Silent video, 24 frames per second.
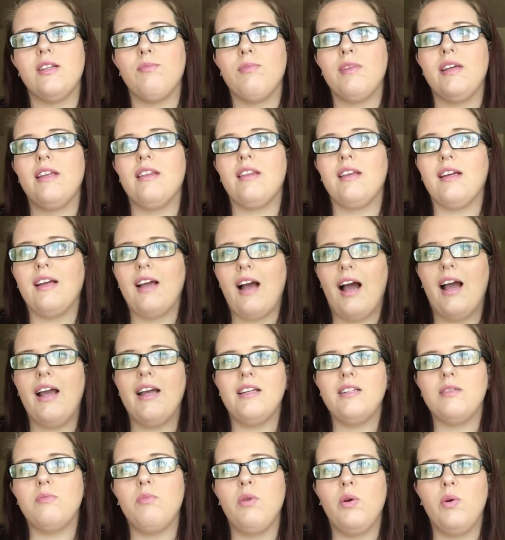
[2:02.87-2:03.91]
something, the
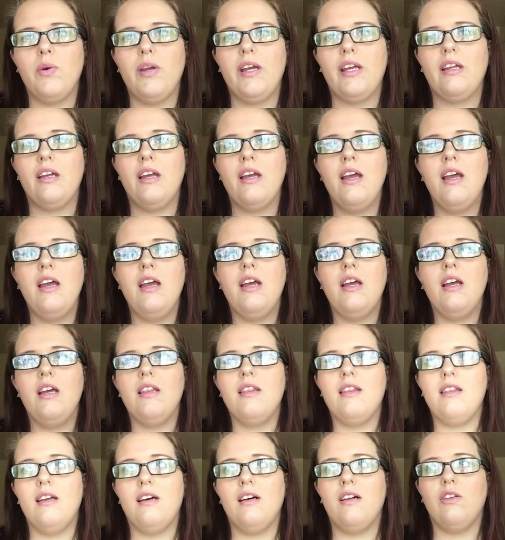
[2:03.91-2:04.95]
guy is mowing
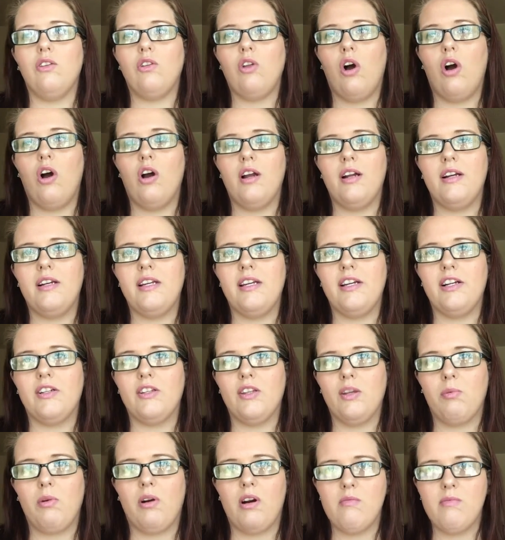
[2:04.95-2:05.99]
the lawn here at
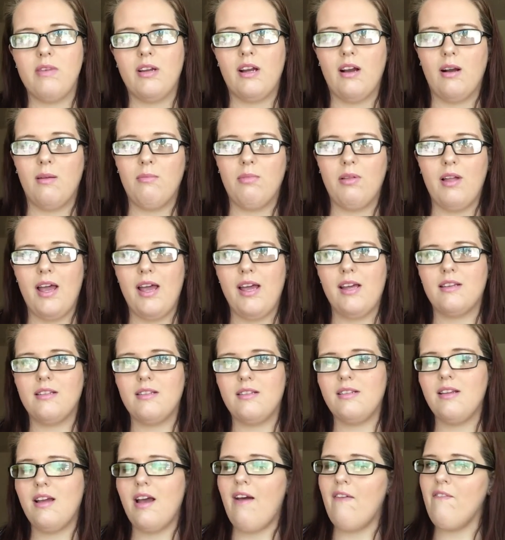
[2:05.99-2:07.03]
the apartment complex.
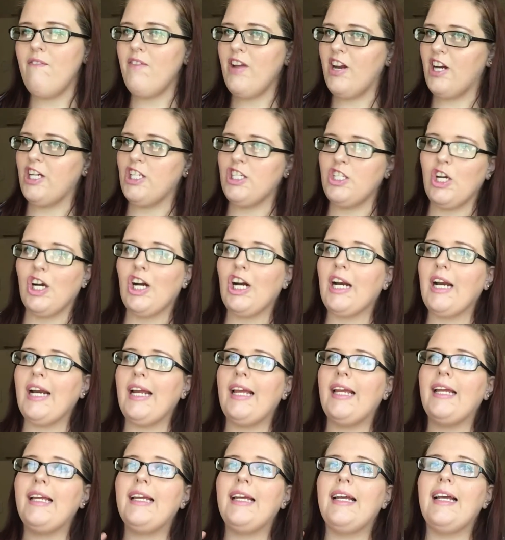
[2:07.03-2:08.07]
I'm very
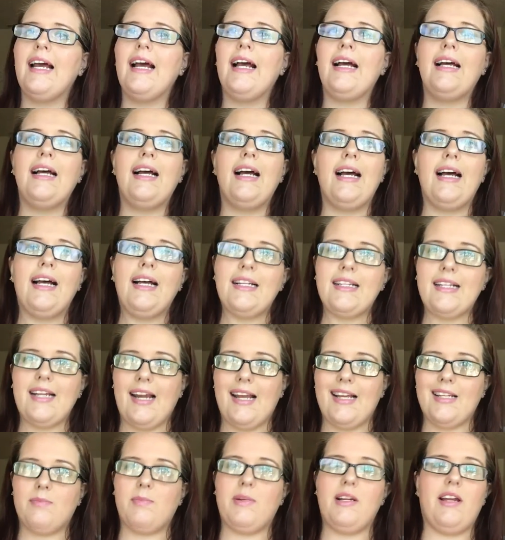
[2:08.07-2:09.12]
sorry.
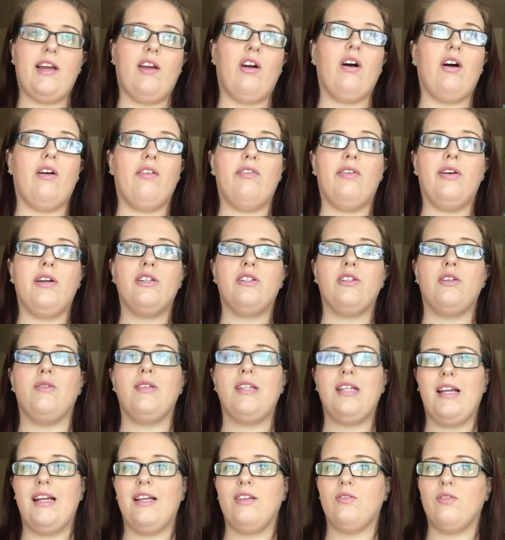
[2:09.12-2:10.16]
Today is my day off, so
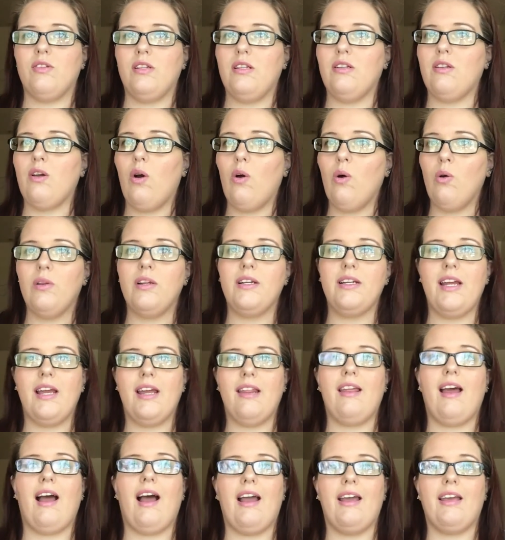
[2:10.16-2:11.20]
today is really the only day
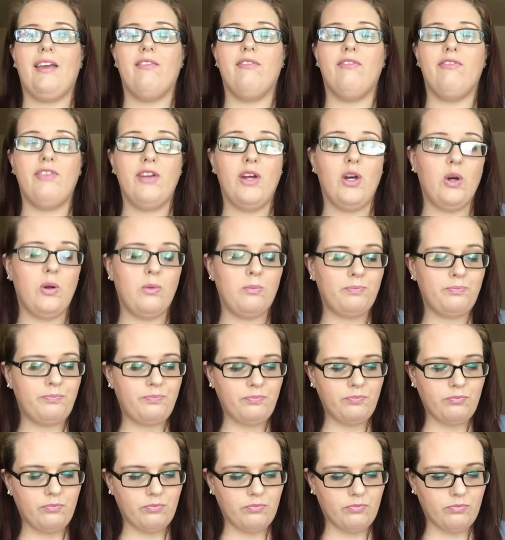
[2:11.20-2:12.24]
that I can film.
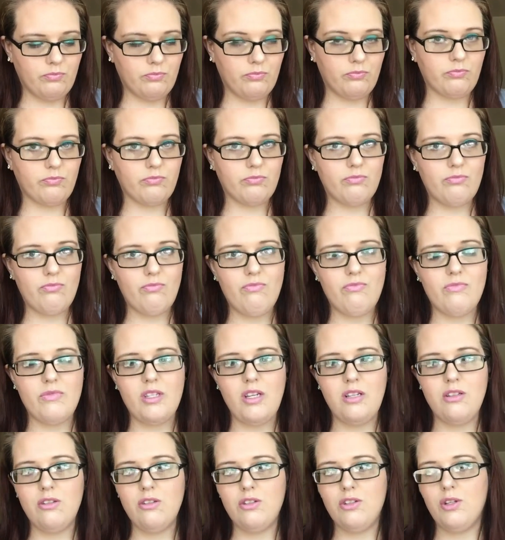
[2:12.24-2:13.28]

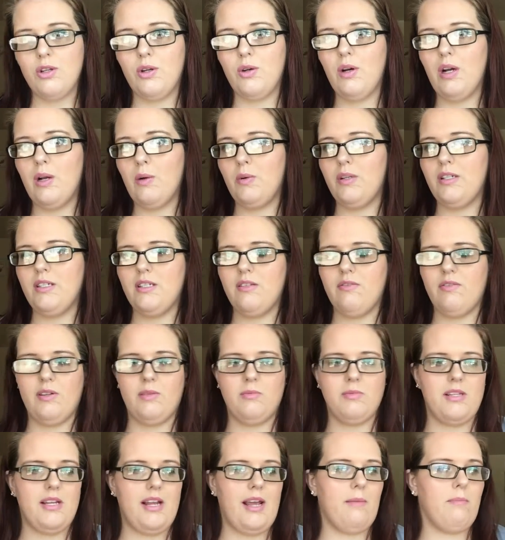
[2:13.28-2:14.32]
So I wanted to film
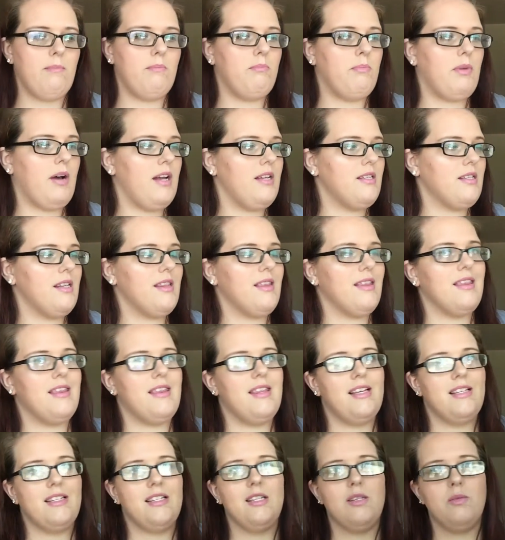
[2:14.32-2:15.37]
today. But
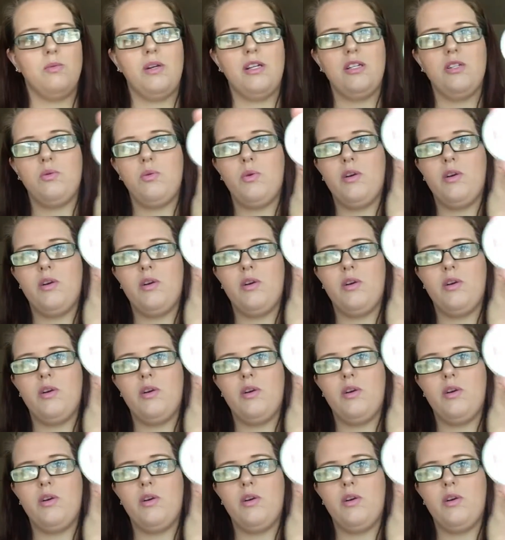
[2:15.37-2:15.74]
this is what